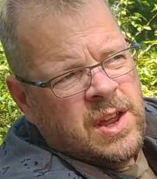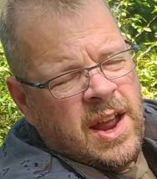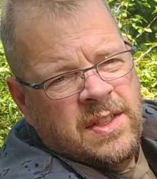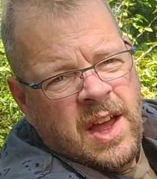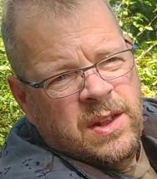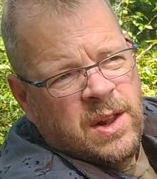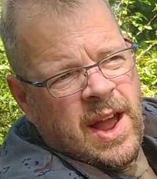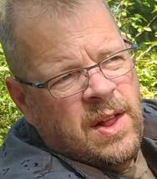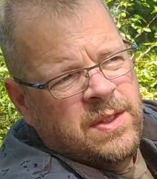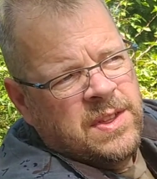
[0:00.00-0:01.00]
tighten that little
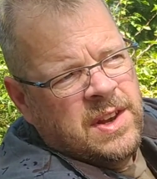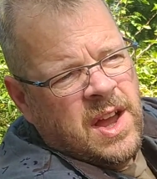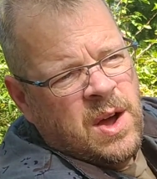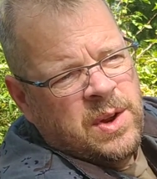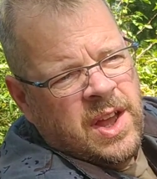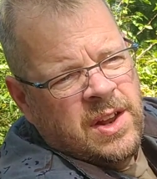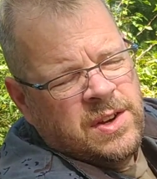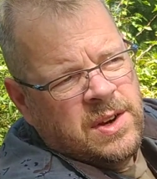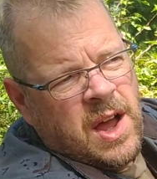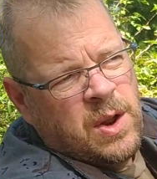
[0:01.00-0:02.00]
Allen thing down
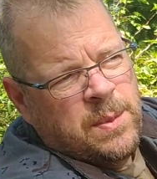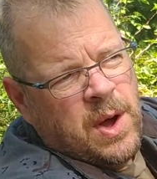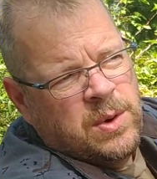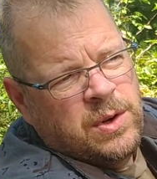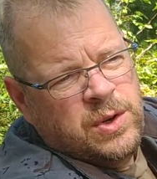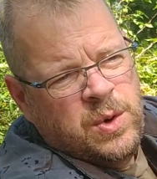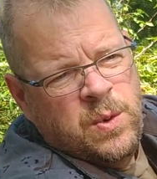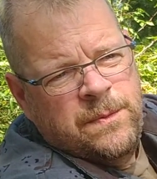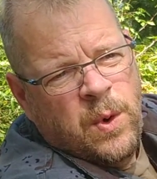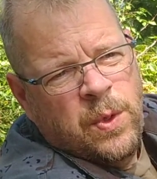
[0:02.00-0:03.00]
again, down about
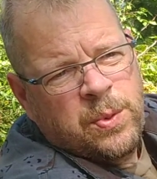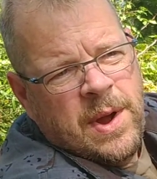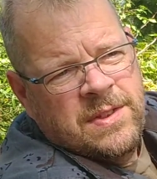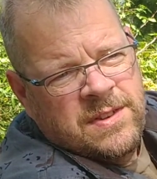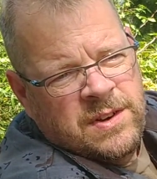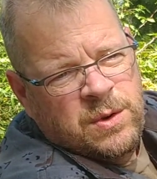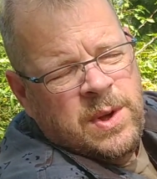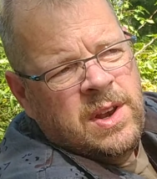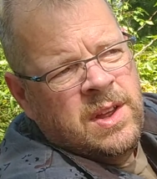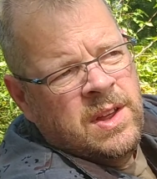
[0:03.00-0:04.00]
two full threads into
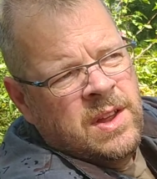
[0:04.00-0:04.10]
it.